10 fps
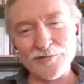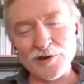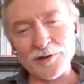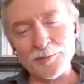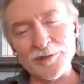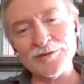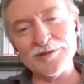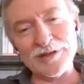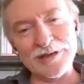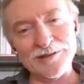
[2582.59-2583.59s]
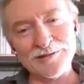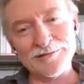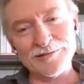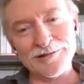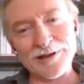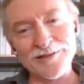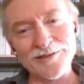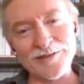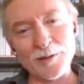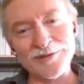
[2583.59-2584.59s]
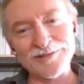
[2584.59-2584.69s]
for community concept